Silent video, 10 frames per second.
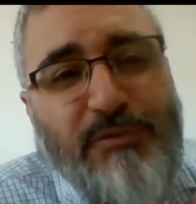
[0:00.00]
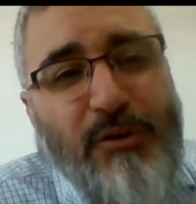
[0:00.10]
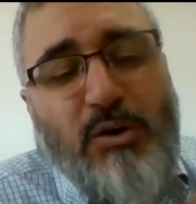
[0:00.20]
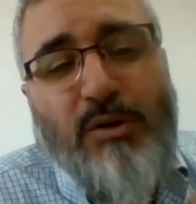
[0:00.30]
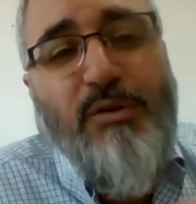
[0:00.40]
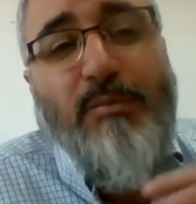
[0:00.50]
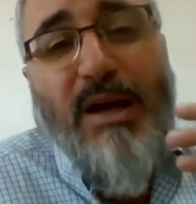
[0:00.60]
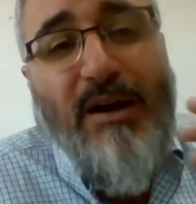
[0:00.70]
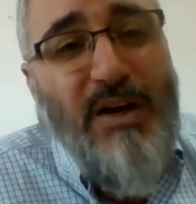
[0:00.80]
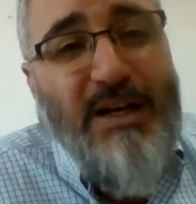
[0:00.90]
a phone call from a
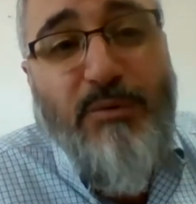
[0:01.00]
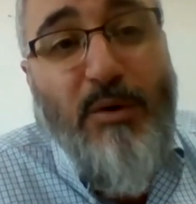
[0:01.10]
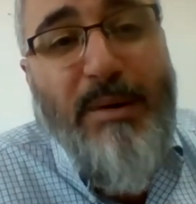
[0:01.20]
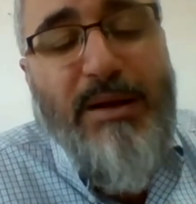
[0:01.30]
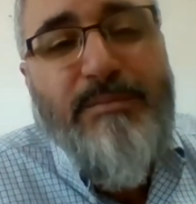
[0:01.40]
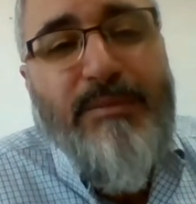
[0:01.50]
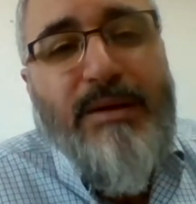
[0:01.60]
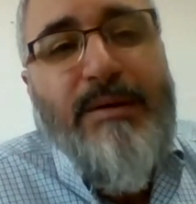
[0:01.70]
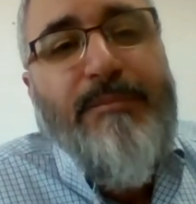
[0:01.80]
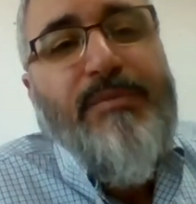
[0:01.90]
Haredi woman
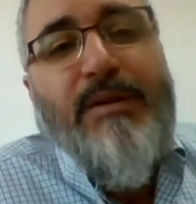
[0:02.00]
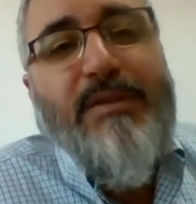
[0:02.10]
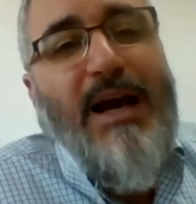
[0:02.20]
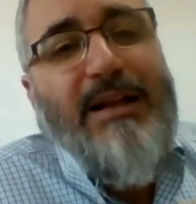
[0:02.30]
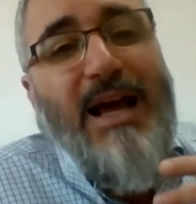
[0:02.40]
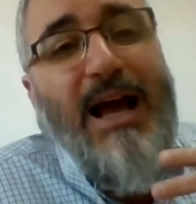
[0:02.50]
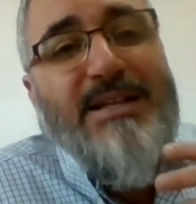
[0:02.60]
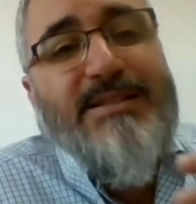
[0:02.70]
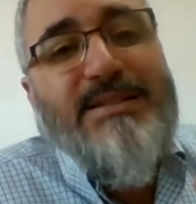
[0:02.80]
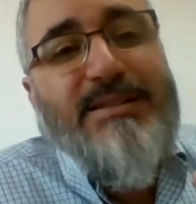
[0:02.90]
that
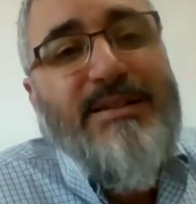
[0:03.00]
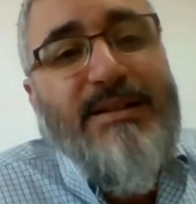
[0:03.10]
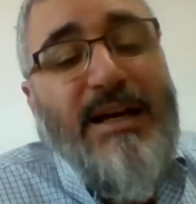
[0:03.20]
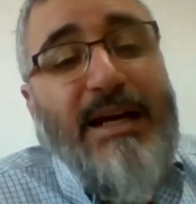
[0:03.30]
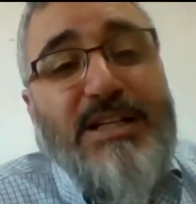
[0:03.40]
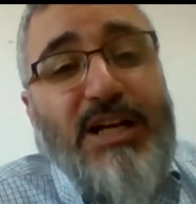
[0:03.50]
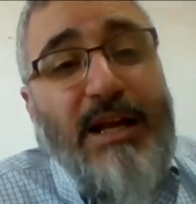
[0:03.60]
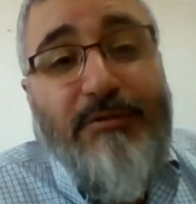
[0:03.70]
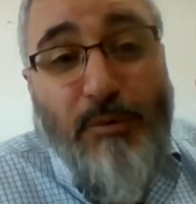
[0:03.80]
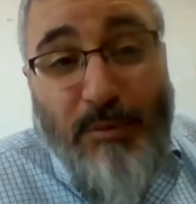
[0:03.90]
asked, in,
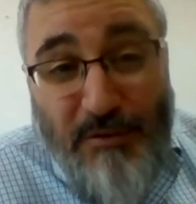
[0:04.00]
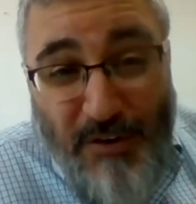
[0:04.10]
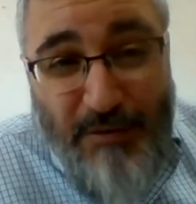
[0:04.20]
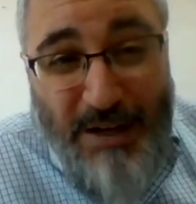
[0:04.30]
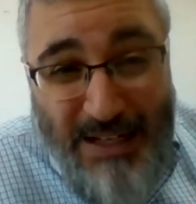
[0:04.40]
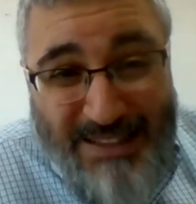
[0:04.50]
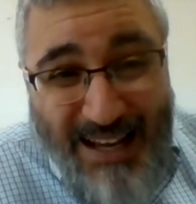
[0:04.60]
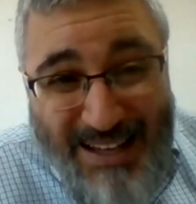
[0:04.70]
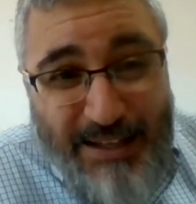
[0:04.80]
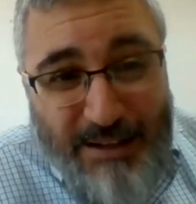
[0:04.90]
in, from a very
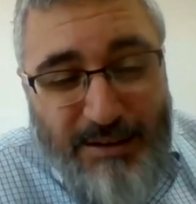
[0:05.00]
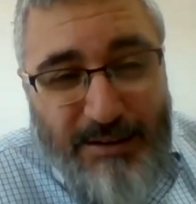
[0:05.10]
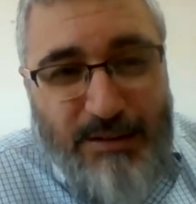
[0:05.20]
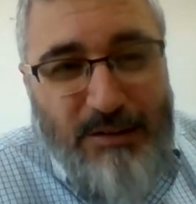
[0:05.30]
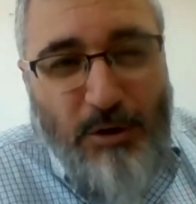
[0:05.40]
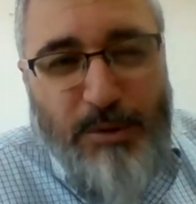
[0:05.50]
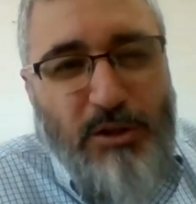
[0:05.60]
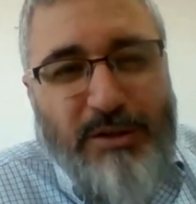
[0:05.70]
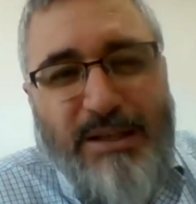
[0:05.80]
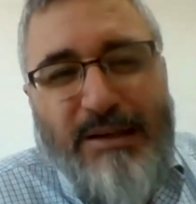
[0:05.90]
Litai
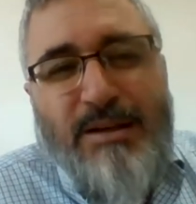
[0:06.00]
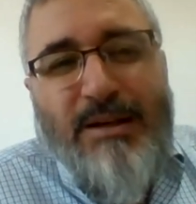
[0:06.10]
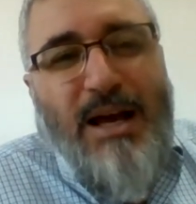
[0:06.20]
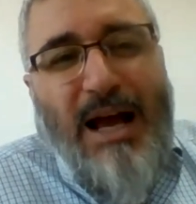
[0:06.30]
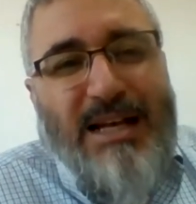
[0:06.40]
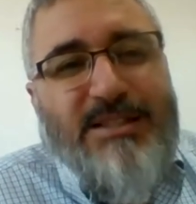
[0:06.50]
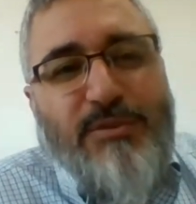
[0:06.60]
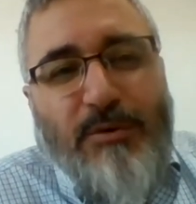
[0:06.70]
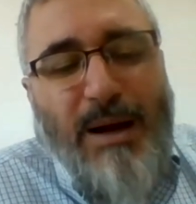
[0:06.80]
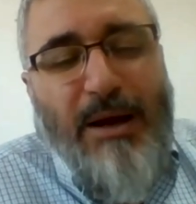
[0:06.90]
community, asked
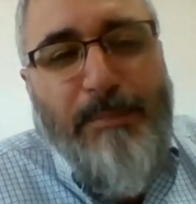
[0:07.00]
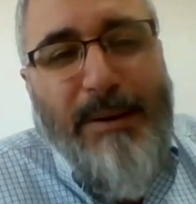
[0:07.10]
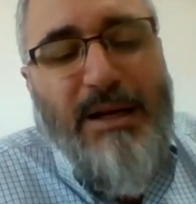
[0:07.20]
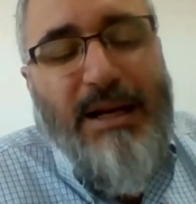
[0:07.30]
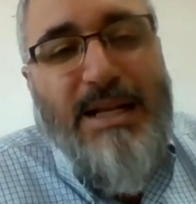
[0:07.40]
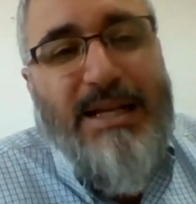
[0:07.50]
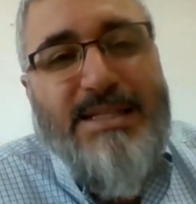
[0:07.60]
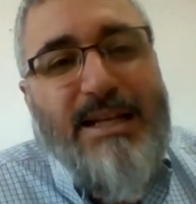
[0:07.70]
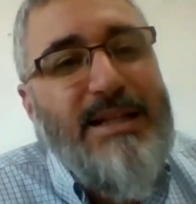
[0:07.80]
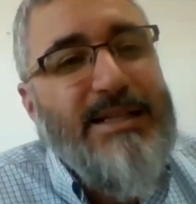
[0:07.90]
for my opinion and I
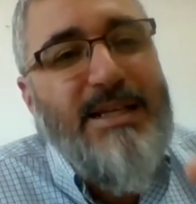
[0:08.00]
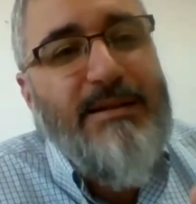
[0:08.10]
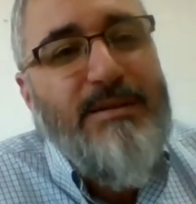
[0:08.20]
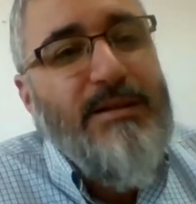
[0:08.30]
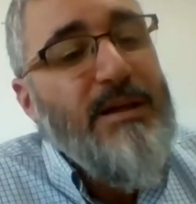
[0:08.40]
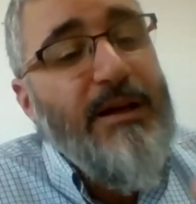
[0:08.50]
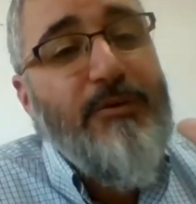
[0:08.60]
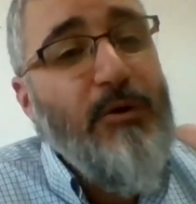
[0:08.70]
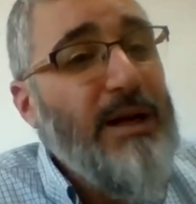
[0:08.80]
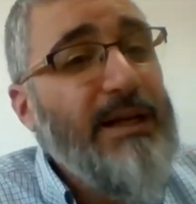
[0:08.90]
said, listen, if
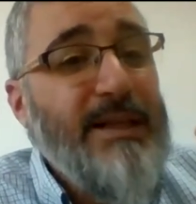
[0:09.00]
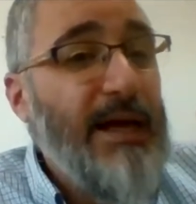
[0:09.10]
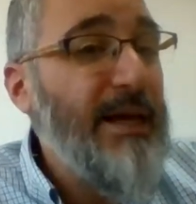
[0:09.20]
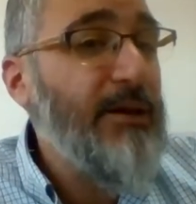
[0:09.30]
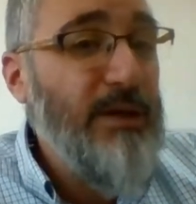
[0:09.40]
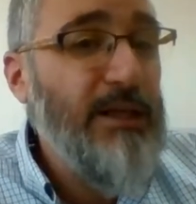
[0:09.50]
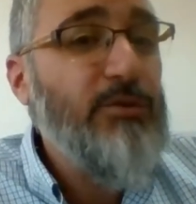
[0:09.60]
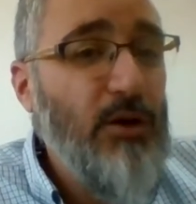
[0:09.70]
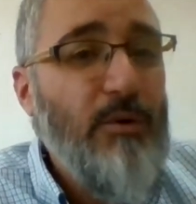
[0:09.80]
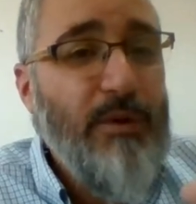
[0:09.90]
you are Litai, you need
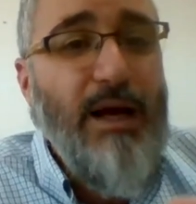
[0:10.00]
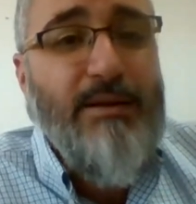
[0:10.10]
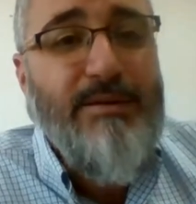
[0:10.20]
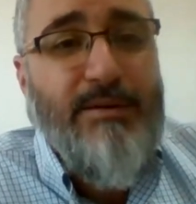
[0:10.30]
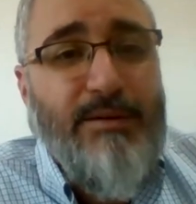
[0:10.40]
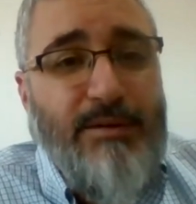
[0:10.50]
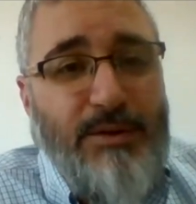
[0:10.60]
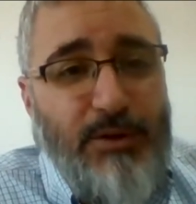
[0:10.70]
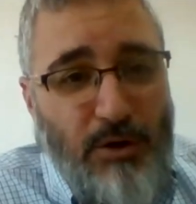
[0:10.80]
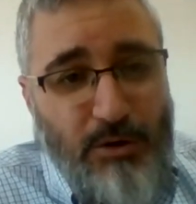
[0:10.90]
to know that
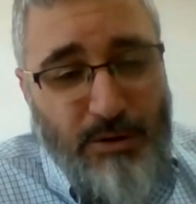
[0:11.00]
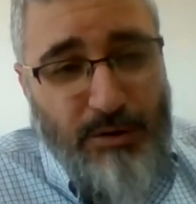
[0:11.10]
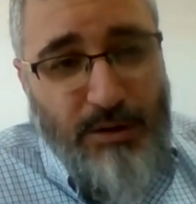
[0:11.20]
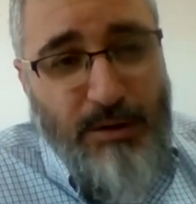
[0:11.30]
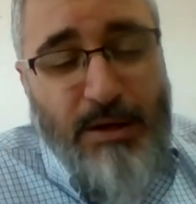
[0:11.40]
your,